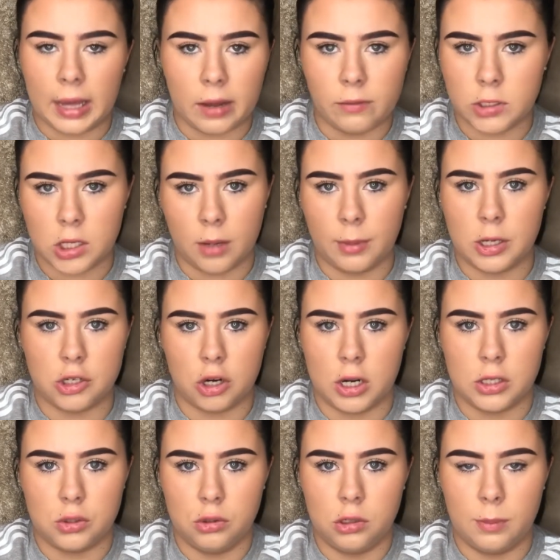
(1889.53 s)
every time I try
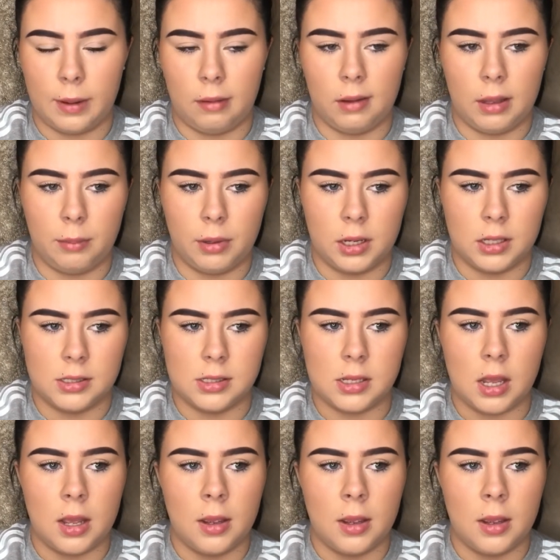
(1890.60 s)
and talk about it, because